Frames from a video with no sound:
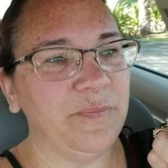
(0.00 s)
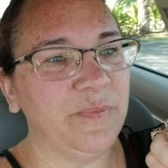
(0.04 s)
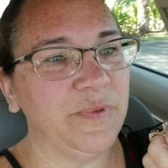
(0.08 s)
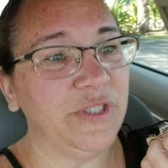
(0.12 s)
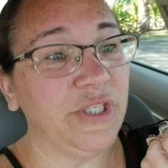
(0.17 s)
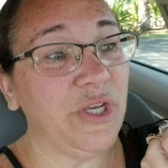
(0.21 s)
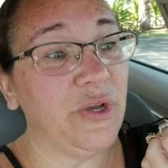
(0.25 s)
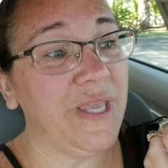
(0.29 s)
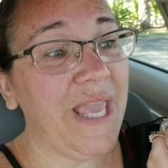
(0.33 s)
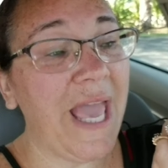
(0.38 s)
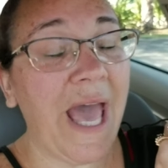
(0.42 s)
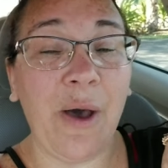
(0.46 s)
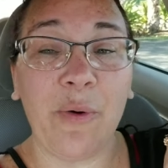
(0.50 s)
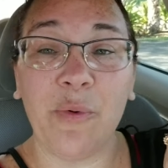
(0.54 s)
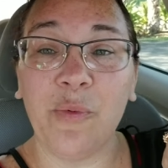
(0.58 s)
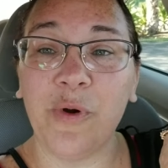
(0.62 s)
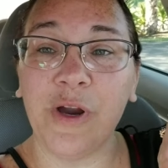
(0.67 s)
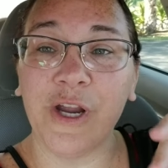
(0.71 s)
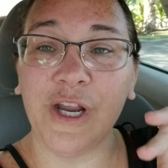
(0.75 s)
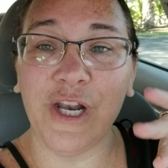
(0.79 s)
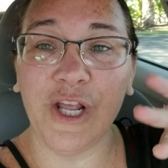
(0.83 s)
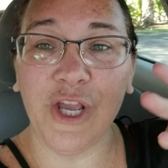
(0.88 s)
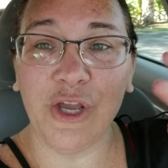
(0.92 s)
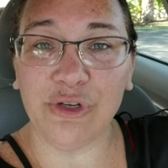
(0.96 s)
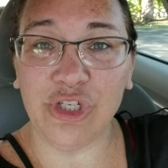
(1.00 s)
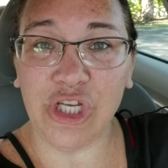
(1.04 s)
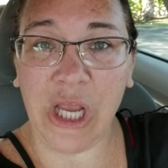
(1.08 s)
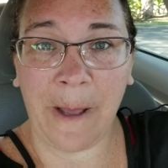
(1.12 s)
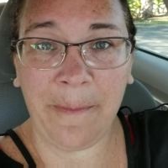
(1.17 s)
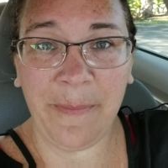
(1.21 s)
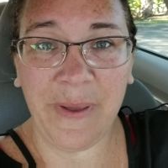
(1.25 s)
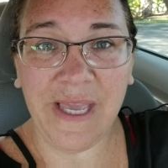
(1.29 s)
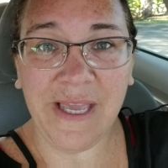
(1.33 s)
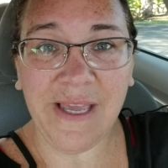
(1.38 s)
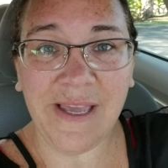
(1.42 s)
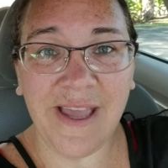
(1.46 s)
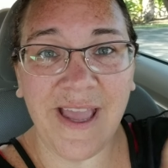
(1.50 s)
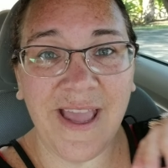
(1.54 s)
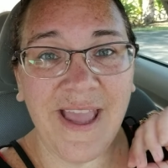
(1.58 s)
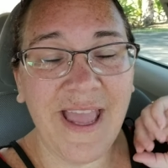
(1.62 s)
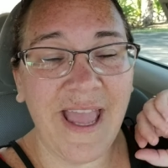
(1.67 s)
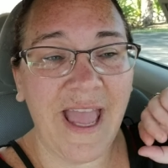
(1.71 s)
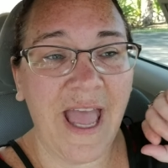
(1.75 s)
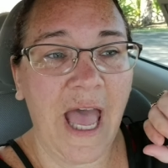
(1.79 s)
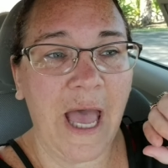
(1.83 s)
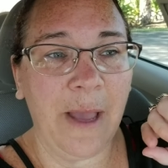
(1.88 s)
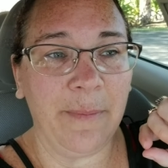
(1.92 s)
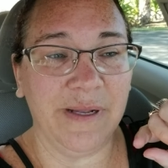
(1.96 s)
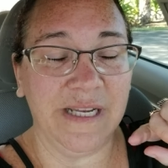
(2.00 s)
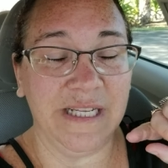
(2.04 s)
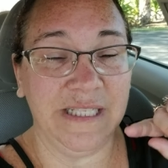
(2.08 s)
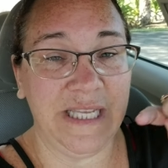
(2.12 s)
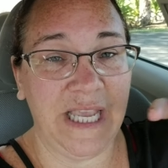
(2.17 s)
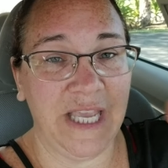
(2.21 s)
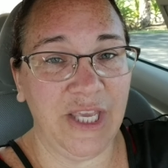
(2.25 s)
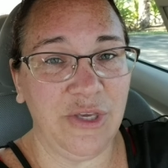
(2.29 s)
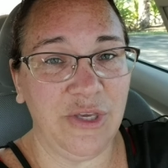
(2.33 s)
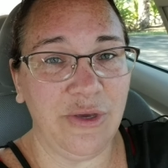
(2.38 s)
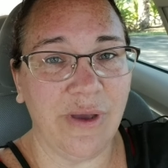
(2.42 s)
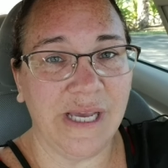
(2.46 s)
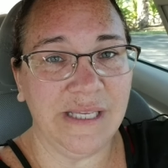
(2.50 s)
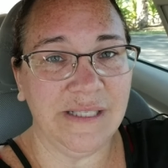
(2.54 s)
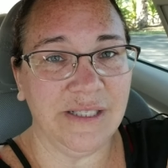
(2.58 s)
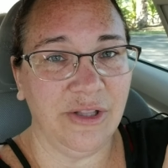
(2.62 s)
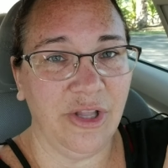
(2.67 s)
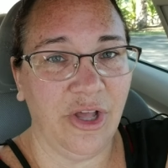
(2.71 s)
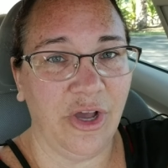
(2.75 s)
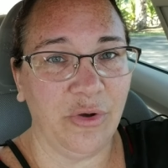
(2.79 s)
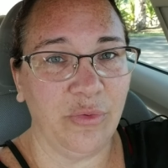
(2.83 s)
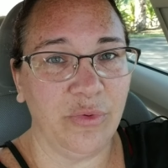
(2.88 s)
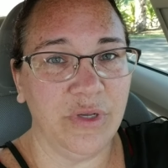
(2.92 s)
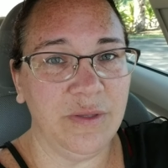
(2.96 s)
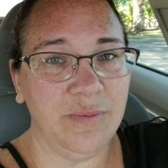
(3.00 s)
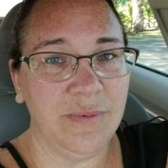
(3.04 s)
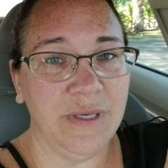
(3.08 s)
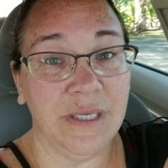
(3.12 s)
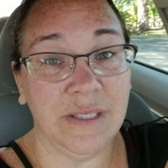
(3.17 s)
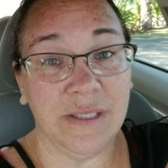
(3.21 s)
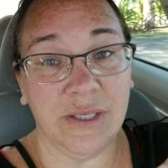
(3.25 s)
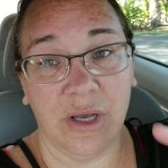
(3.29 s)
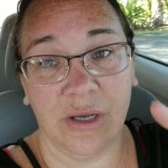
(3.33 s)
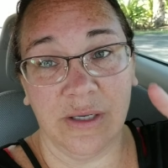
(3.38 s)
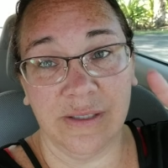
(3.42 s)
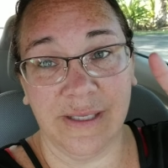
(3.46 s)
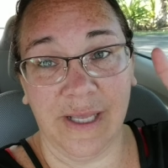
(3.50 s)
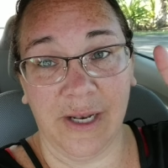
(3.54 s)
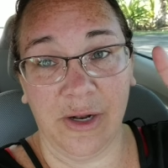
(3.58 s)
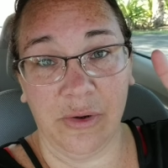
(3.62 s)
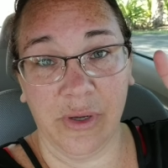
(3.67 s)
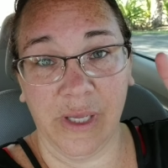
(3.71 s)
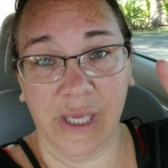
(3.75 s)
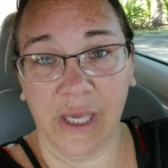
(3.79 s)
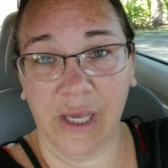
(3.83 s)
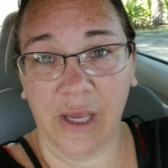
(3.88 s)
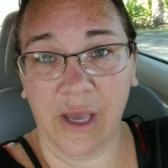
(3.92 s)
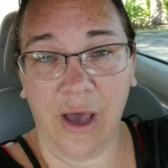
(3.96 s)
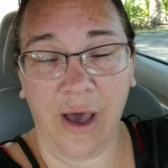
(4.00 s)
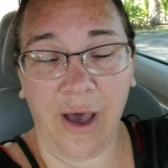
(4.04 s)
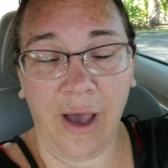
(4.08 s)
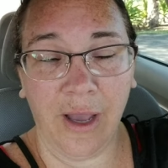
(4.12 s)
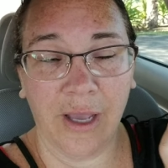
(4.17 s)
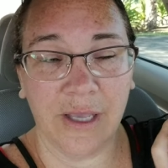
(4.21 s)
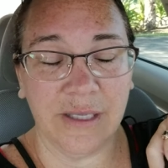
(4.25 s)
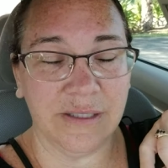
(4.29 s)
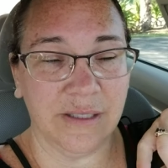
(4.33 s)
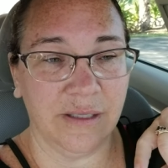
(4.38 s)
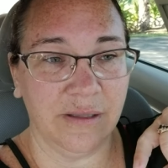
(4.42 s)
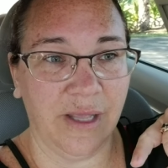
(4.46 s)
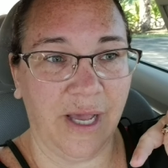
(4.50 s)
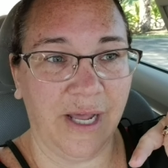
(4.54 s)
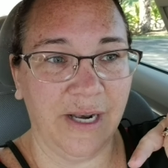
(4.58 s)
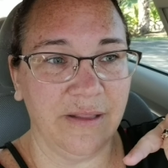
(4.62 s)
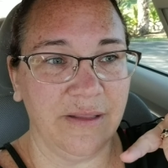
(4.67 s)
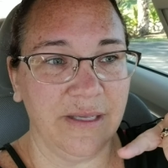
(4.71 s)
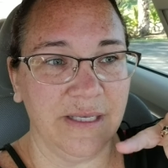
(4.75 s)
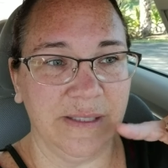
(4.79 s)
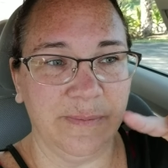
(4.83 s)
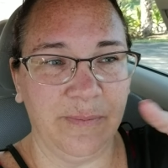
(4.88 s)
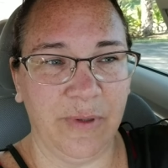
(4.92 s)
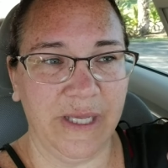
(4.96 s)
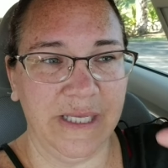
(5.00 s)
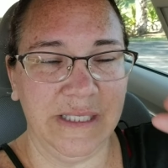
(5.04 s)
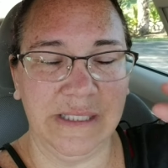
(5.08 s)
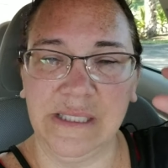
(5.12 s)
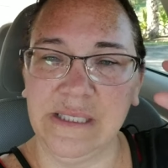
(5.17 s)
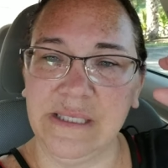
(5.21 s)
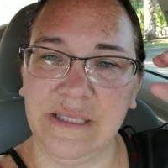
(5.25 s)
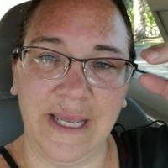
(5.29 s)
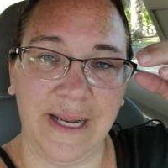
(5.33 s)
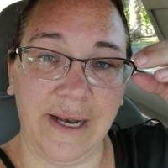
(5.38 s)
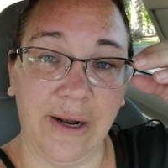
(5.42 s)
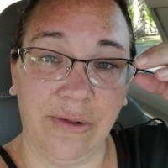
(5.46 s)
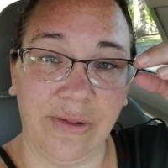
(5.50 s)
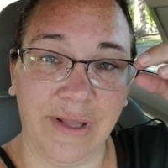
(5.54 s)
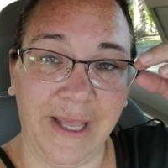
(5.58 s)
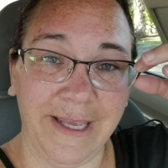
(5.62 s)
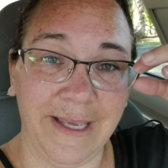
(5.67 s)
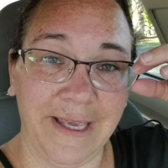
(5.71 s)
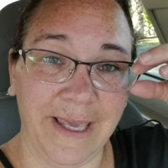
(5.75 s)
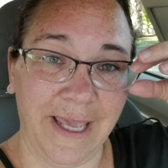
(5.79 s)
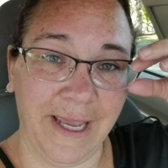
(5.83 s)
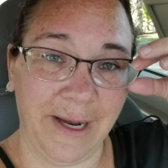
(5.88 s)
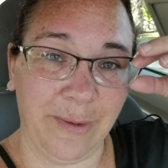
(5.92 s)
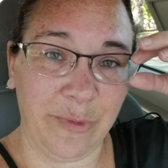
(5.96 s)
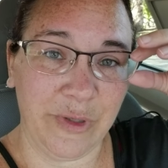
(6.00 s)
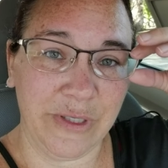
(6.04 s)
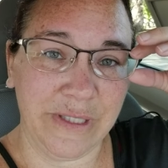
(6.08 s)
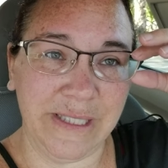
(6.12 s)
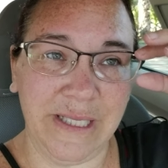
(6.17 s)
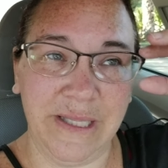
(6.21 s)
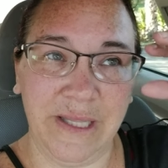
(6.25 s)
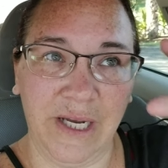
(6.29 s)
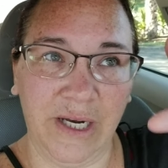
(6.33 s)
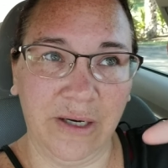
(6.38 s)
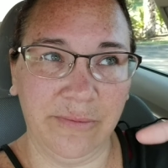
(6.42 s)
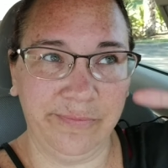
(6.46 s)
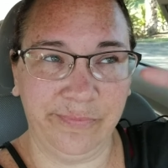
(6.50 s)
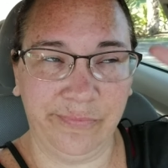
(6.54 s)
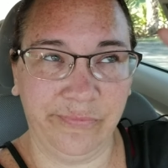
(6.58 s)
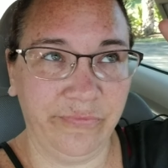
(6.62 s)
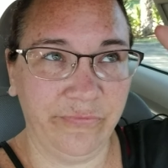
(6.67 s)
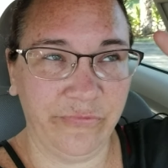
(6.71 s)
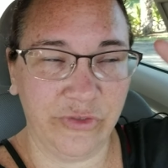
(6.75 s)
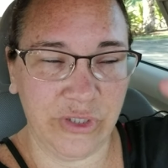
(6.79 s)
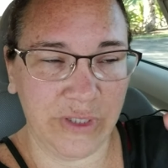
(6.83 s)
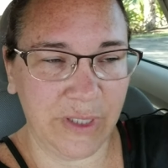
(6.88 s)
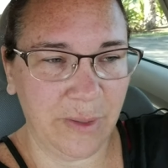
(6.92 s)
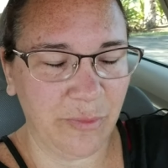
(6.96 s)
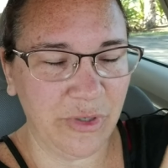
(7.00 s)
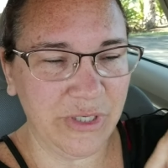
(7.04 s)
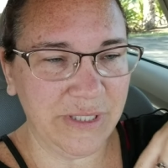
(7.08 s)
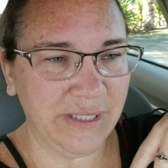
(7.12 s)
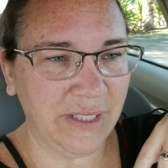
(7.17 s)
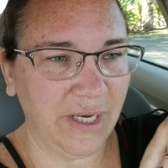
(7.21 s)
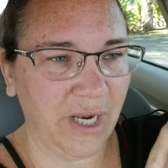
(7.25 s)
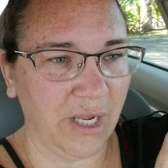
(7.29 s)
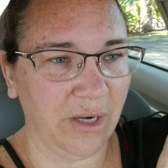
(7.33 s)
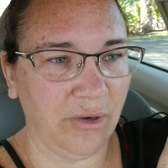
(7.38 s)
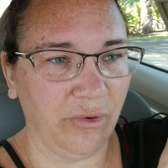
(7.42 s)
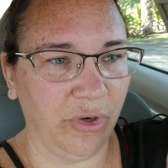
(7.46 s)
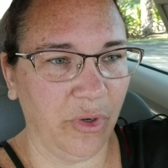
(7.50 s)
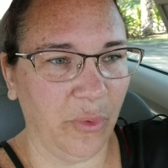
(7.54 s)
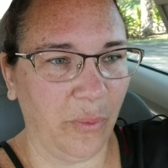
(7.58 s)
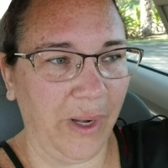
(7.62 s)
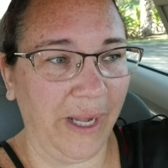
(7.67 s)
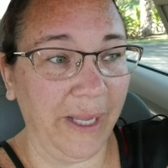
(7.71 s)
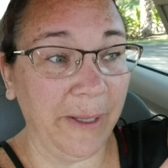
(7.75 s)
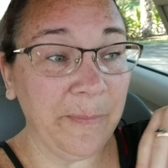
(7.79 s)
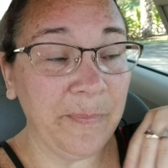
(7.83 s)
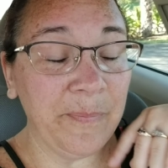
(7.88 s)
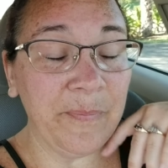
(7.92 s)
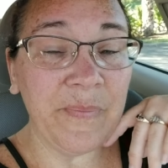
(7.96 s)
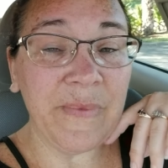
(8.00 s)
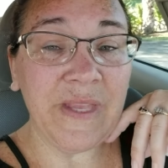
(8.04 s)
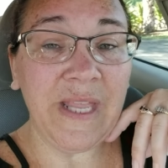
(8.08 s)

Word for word: So yeah, we're going to go shopping. I'm going to take you guys along with me as long as I don't get caught because a lot of these places, they don't like cameras in there for some reason. I don't know why.